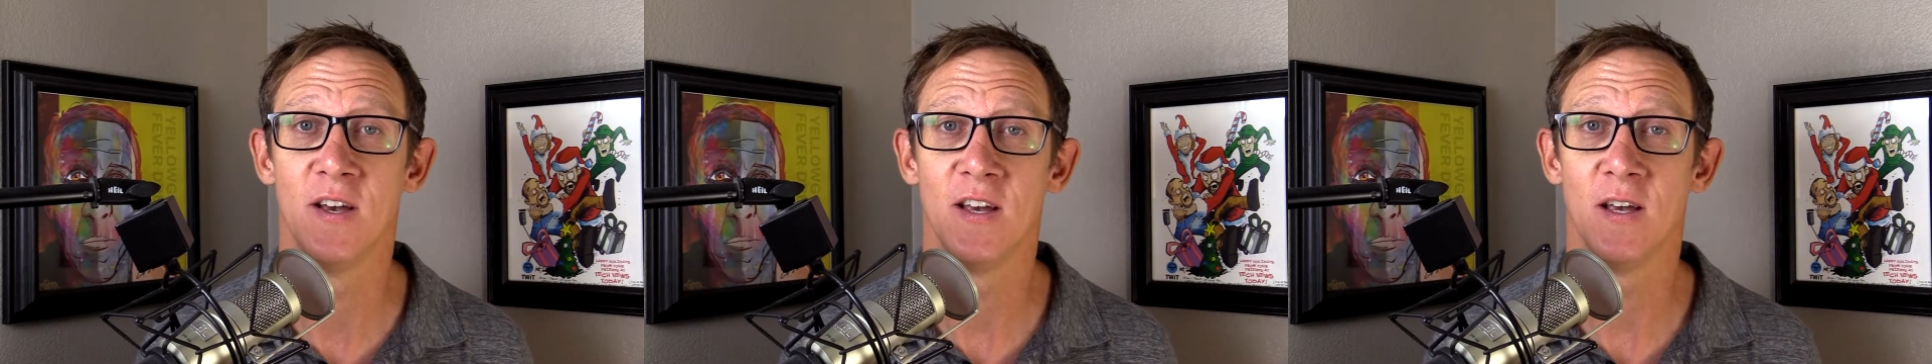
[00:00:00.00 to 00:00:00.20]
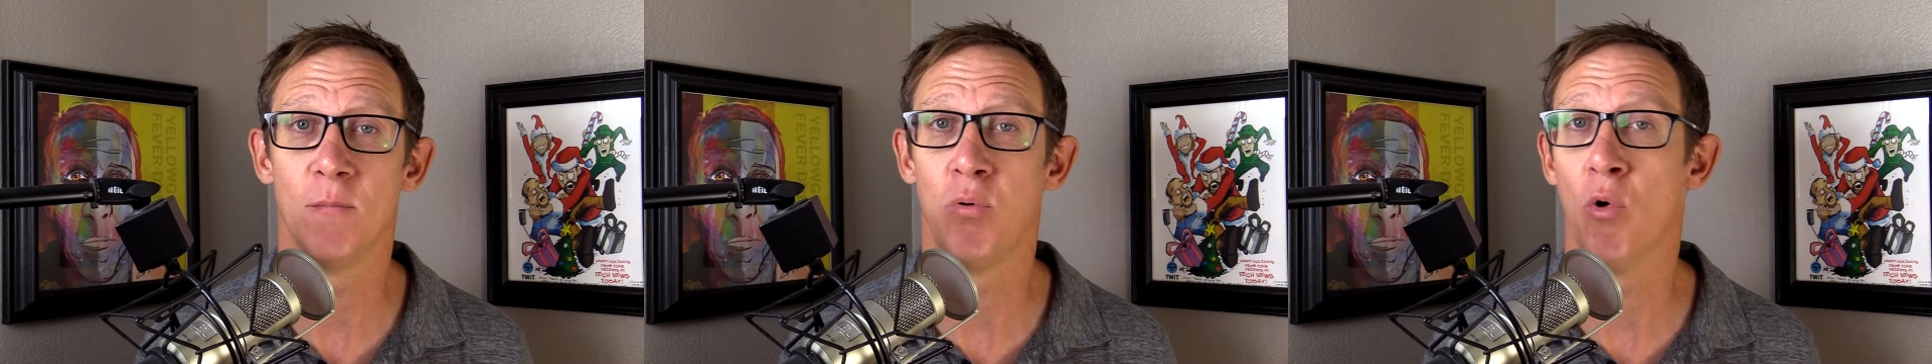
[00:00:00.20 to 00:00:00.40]

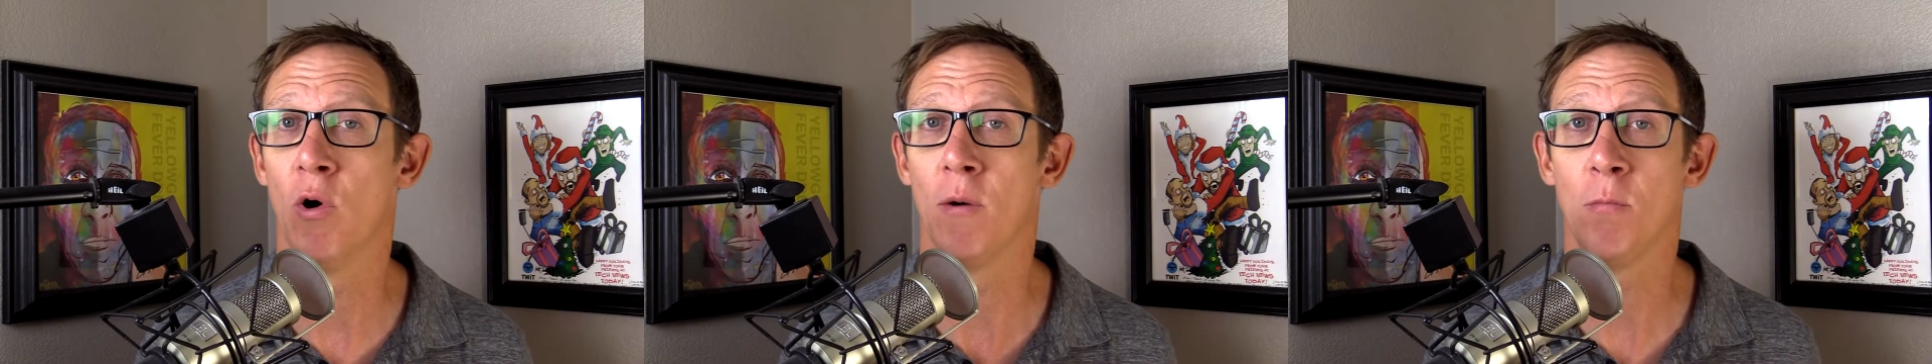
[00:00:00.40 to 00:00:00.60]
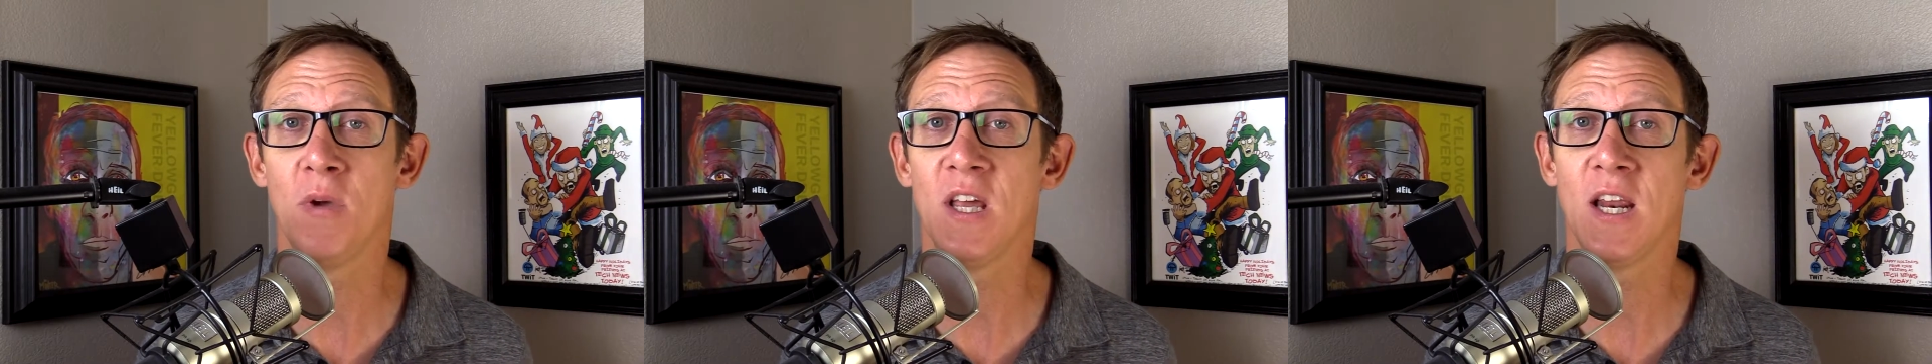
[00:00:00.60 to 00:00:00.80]

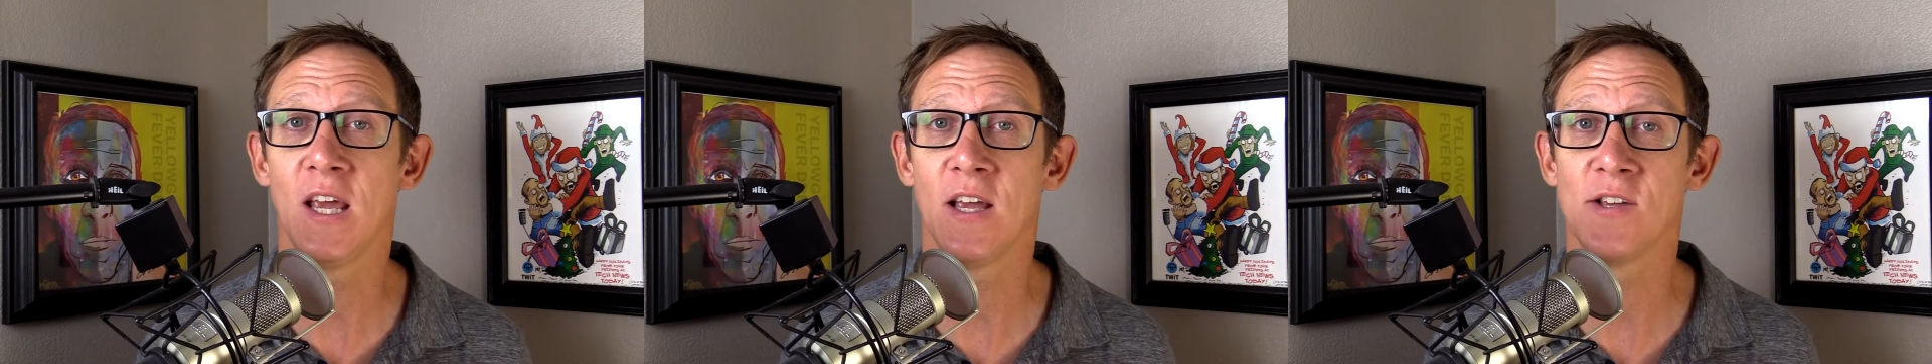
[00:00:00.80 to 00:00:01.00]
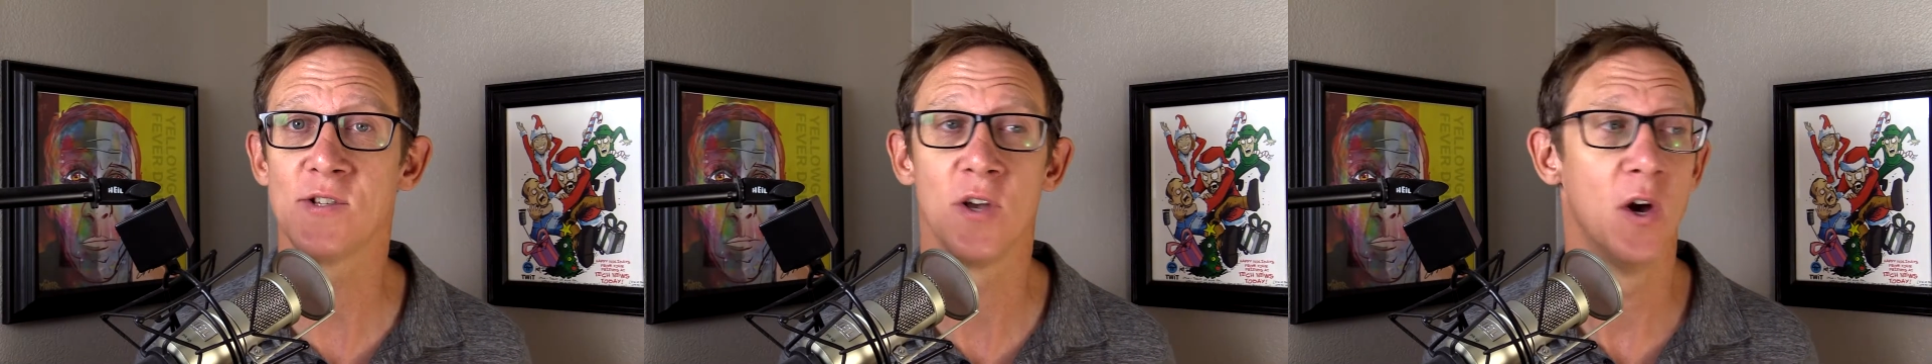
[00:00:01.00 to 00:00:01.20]
important
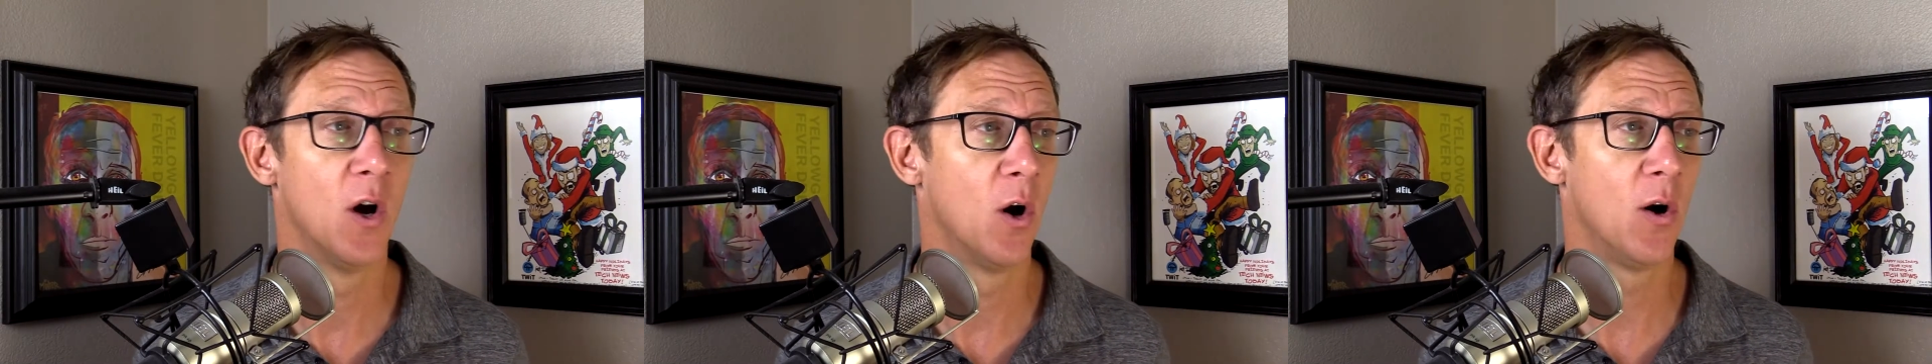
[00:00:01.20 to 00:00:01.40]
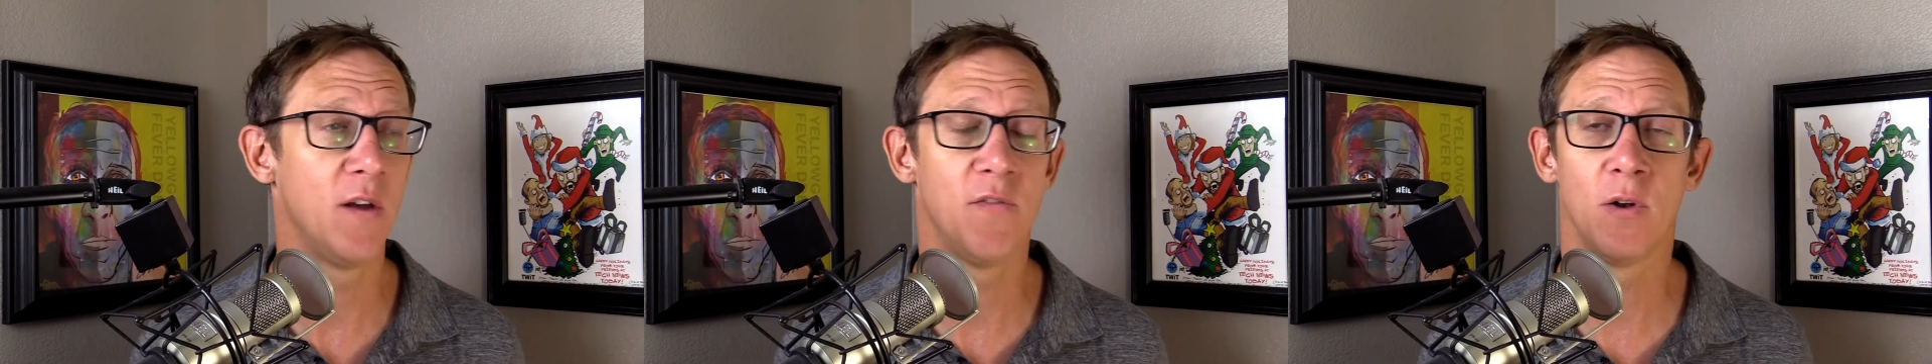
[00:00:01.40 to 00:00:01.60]
meetings
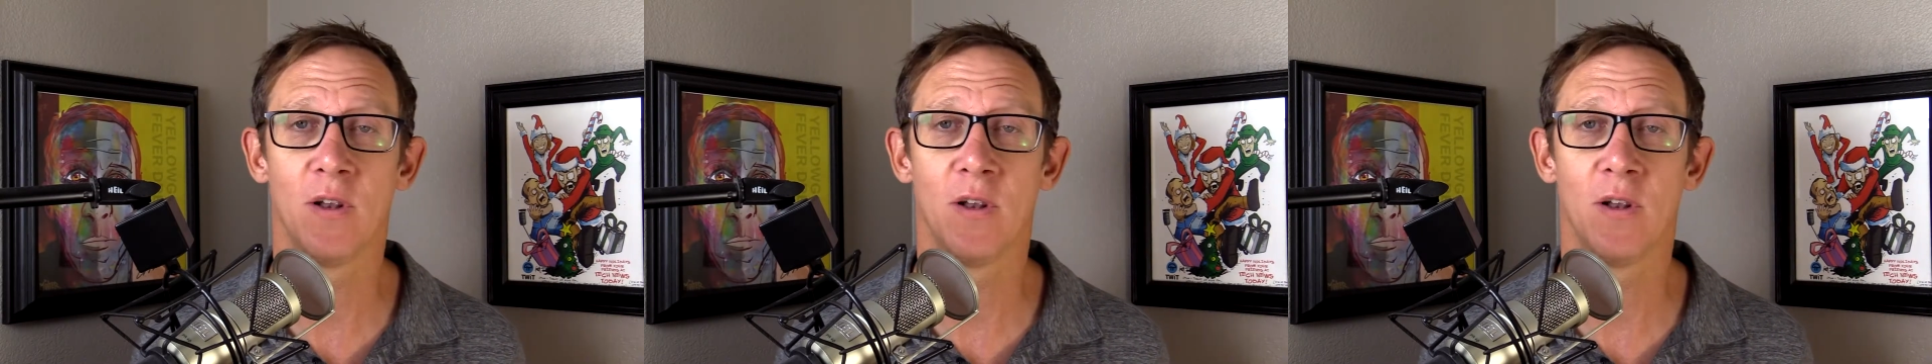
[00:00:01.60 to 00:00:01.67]
or even